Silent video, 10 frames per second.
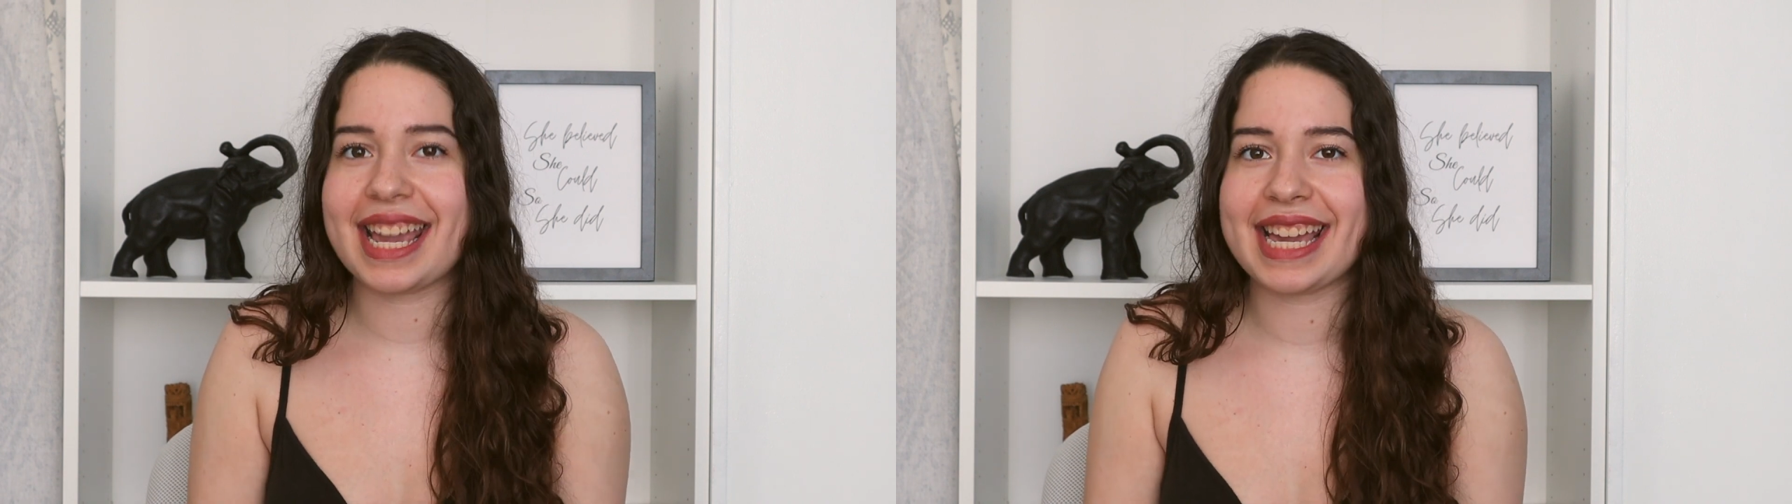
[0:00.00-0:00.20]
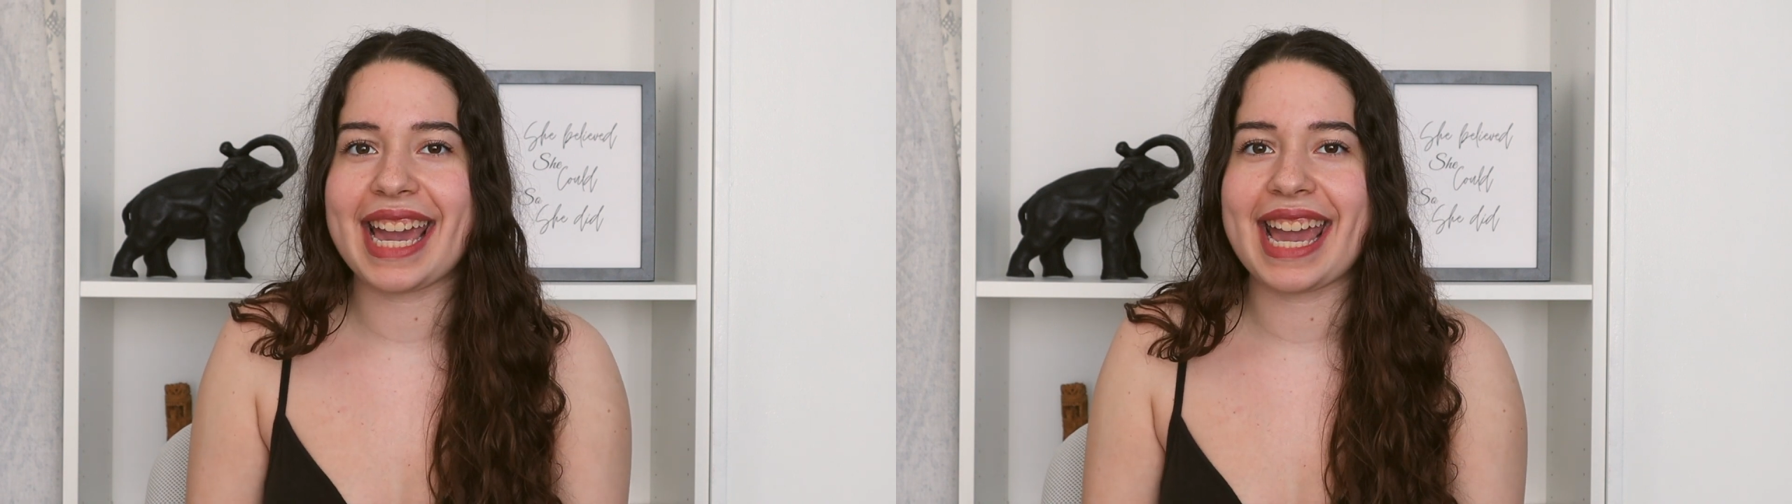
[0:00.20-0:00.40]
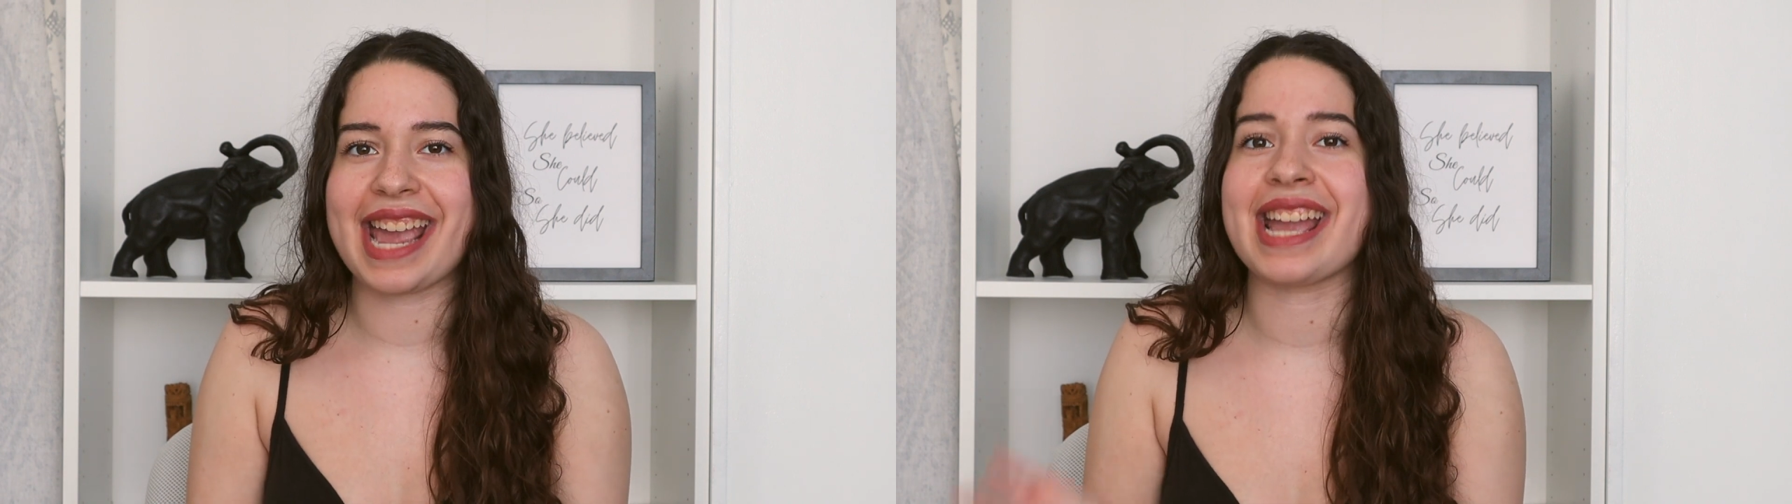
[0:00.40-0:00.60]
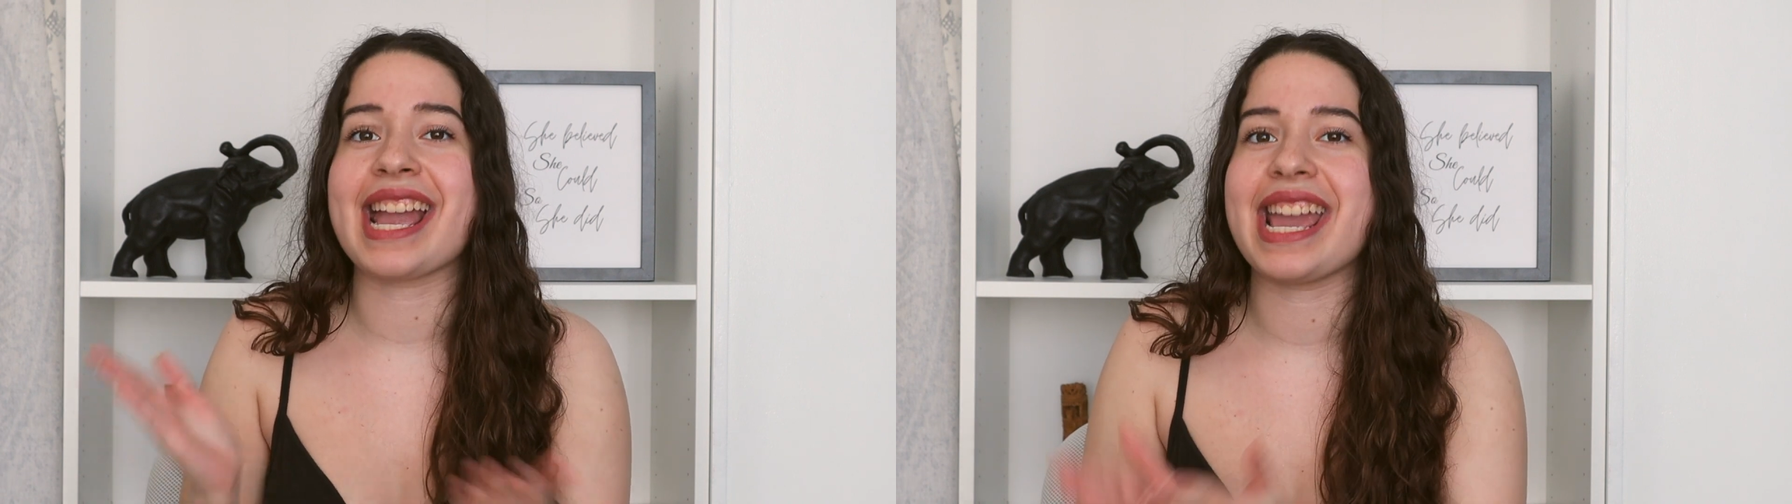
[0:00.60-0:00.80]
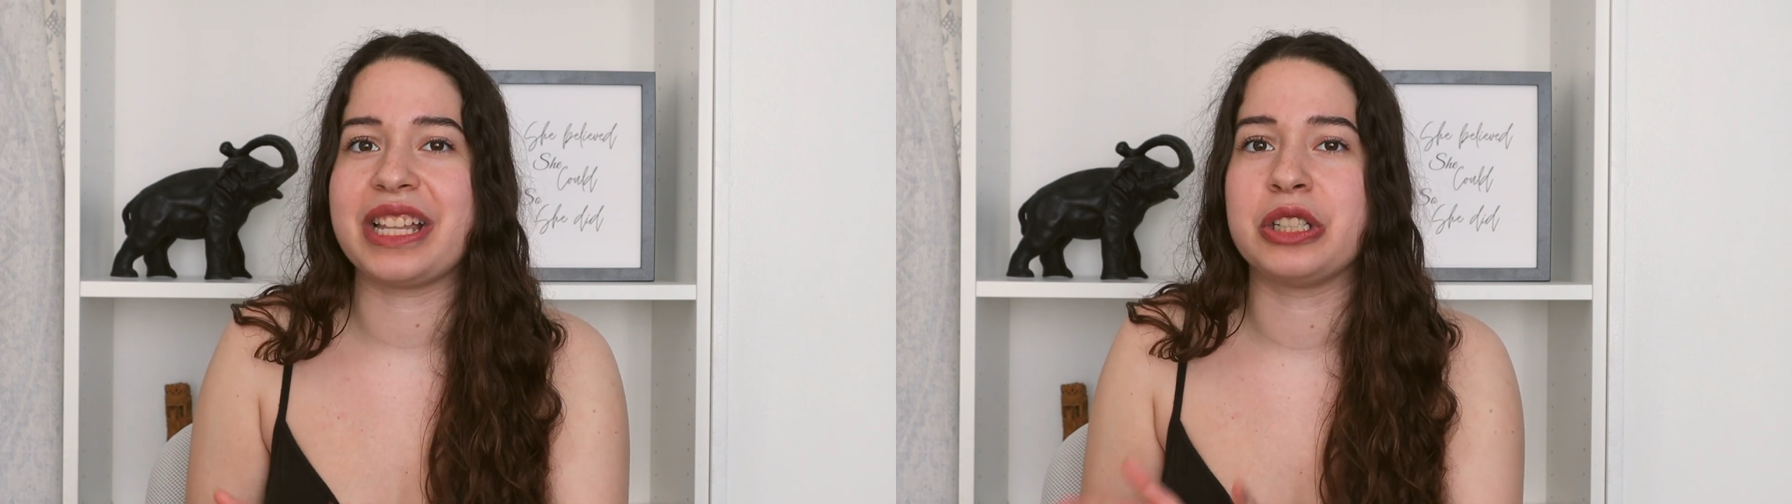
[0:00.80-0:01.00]

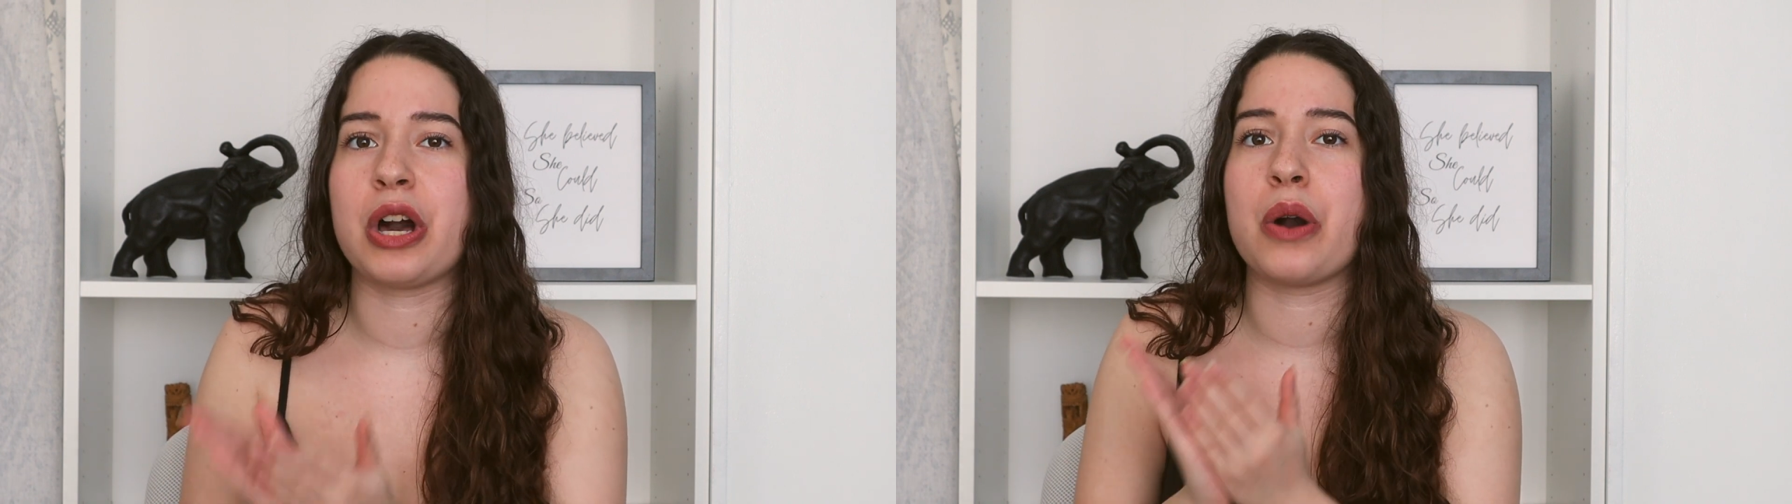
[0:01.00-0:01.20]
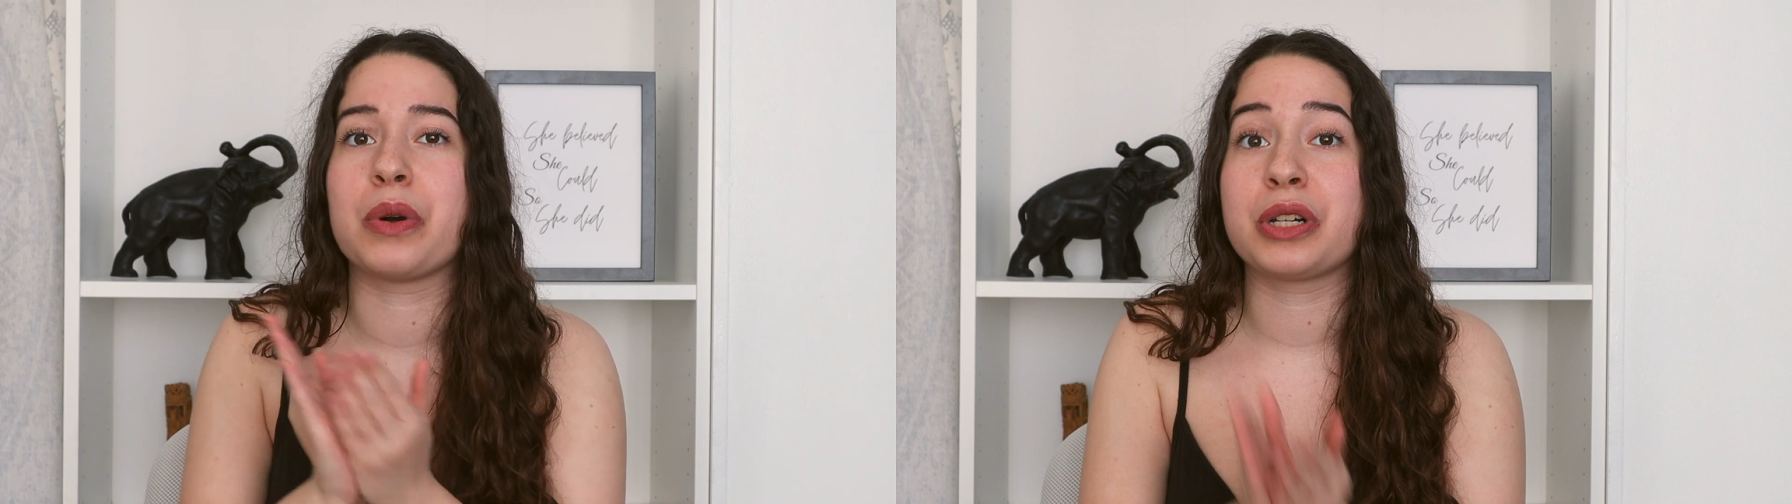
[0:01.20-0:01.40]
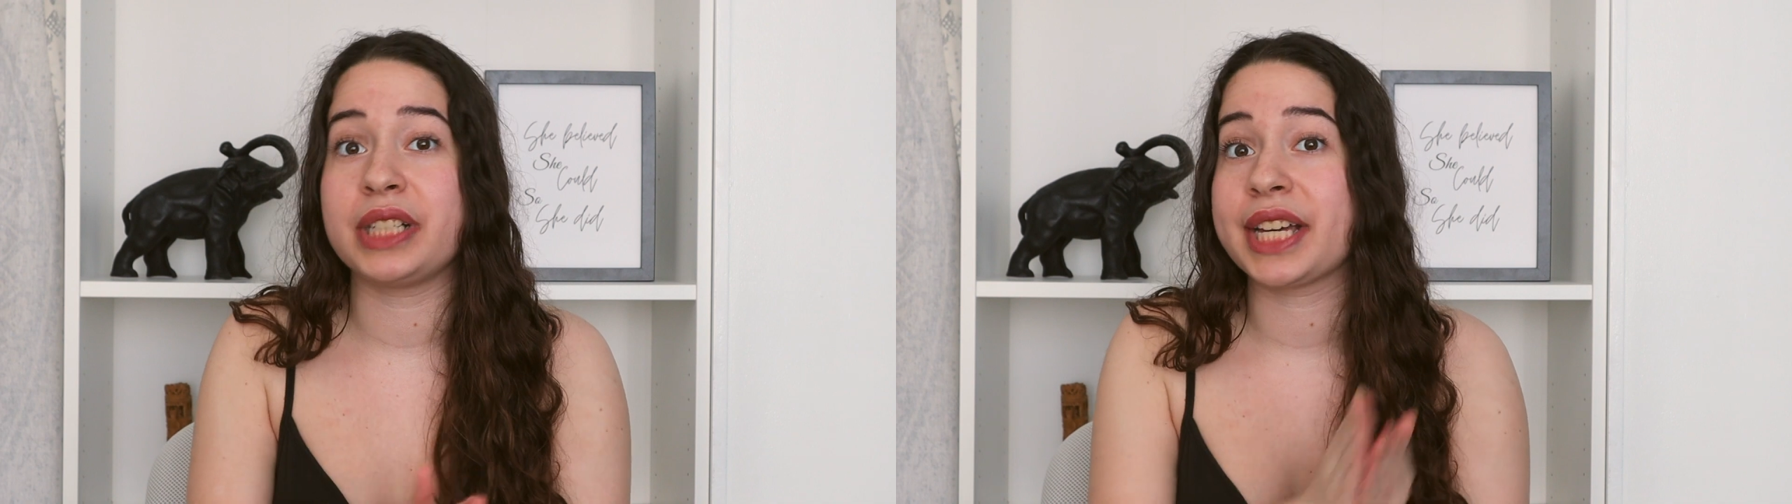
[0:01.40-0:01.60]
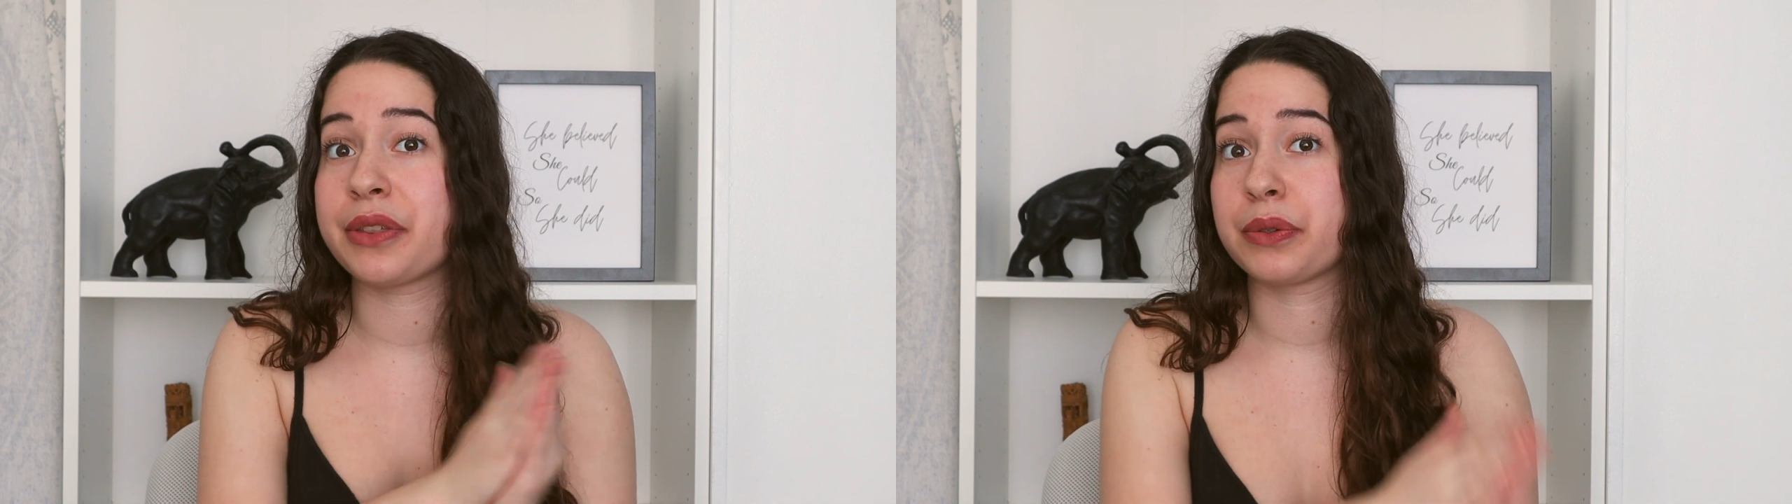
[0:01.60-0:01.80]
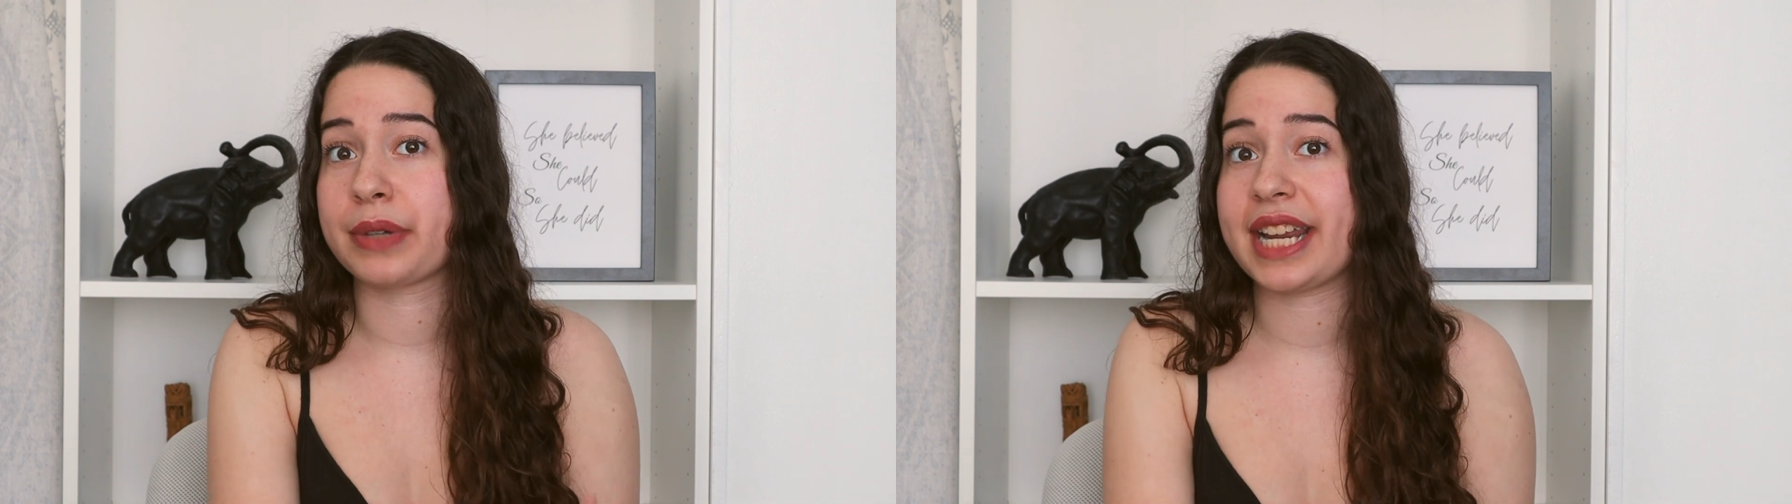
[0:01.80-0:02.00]
aka a low
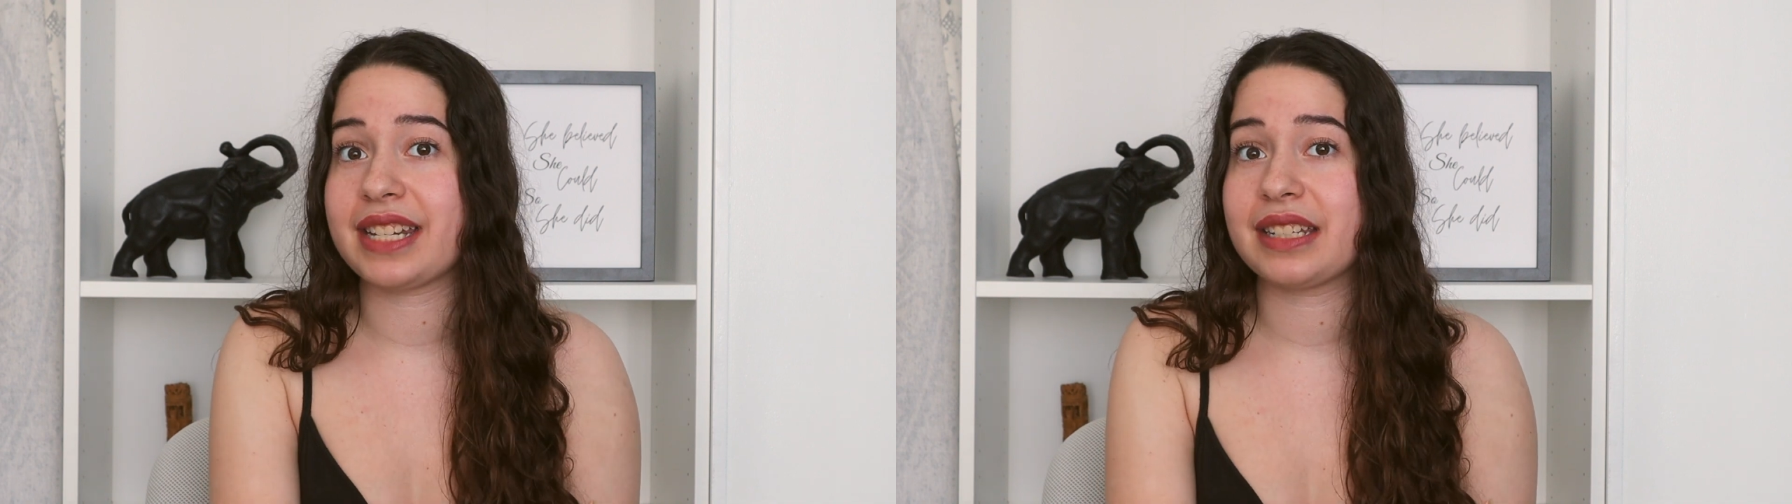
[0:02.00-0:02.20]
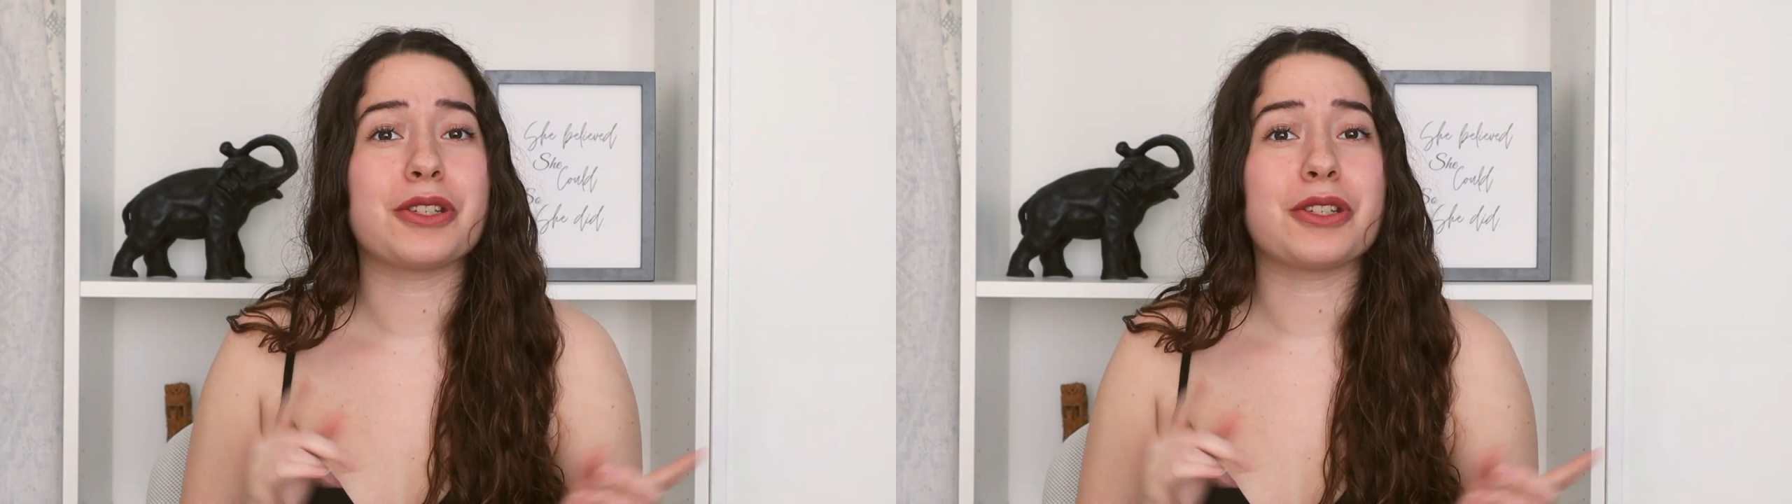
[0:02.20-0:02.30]
click-through rate.